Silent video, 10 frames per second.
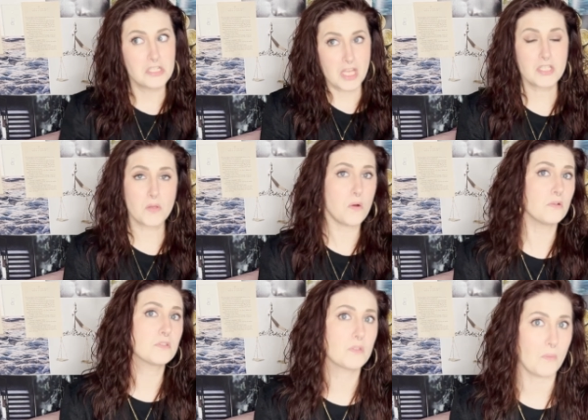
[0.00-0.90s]
does
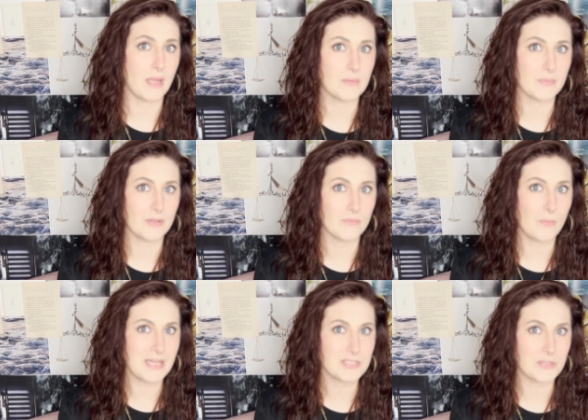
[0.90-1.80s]
hold quite a bit of
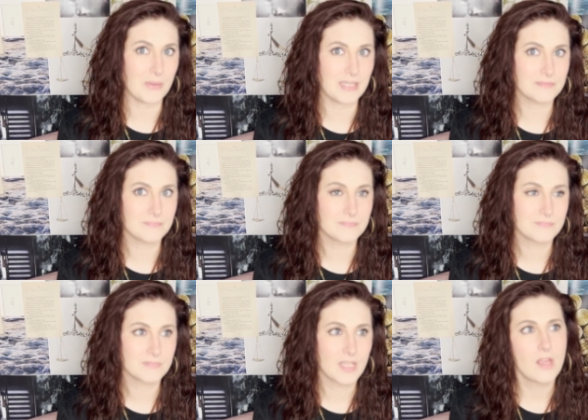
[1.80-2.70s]
weight to it.
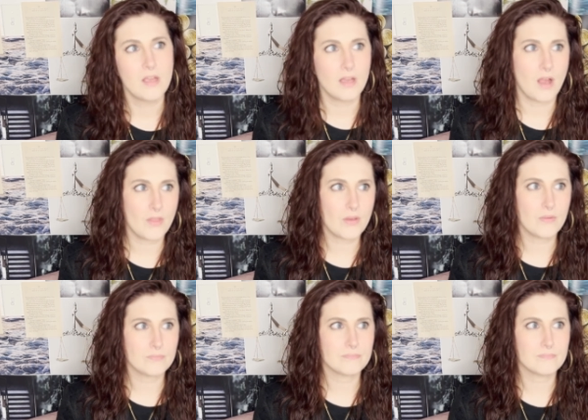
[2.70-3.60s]
Although
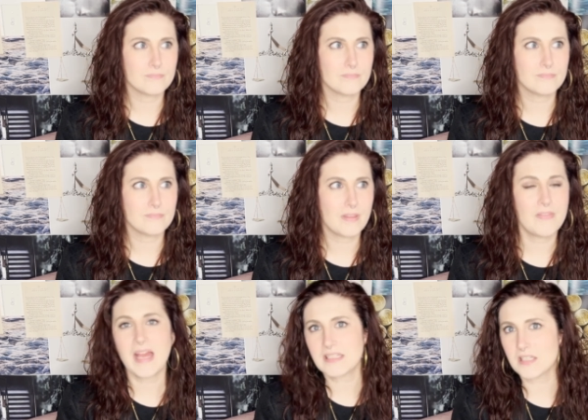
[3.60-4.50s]

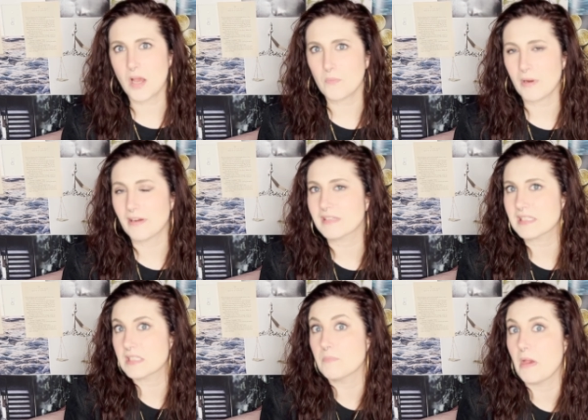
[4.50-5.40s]
that's not where it
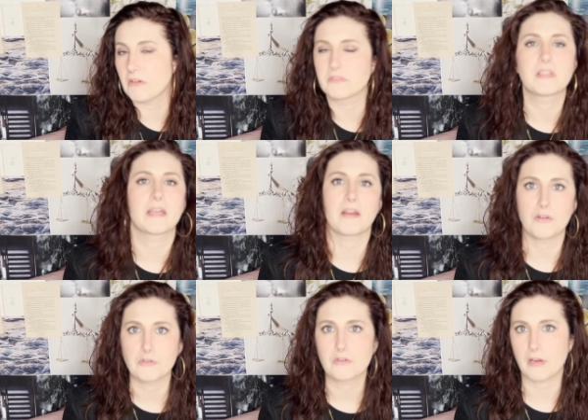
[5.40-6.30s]
smelled like
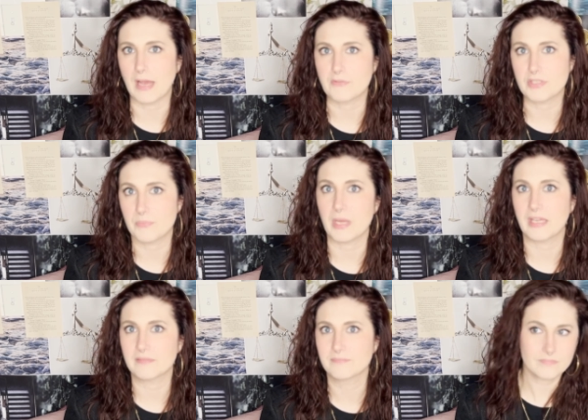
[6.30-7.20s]
underground to me.
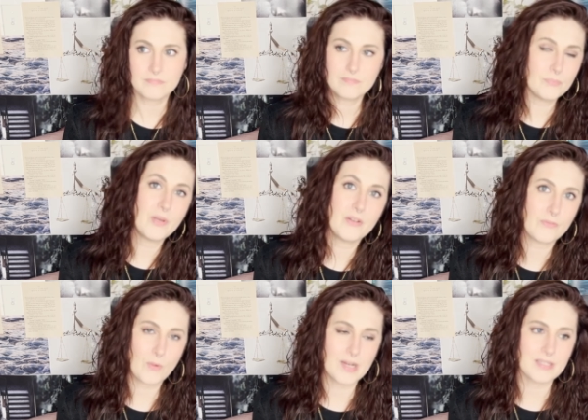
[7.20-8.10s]
But of
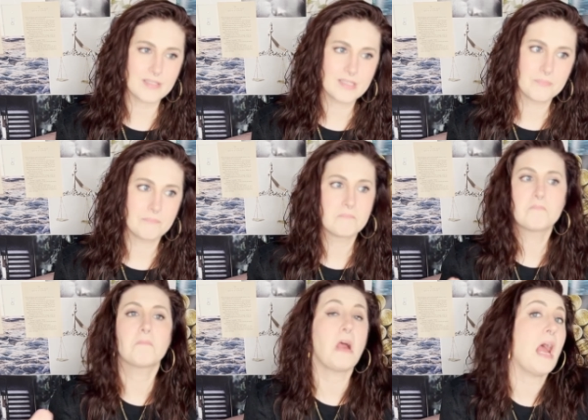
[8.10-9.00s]
course,
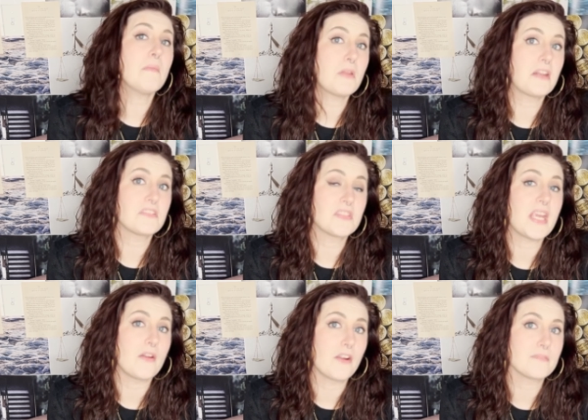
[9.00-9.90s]
I'm not a
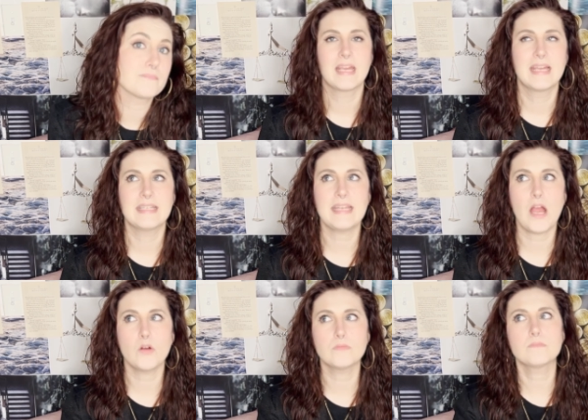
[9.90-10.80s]
satyr.
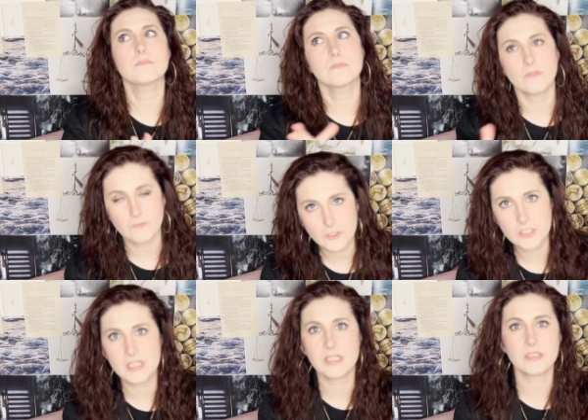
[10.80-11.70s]
Now,
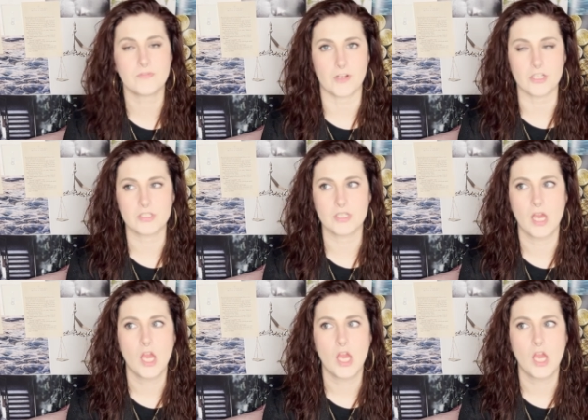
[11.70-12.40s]
first things first,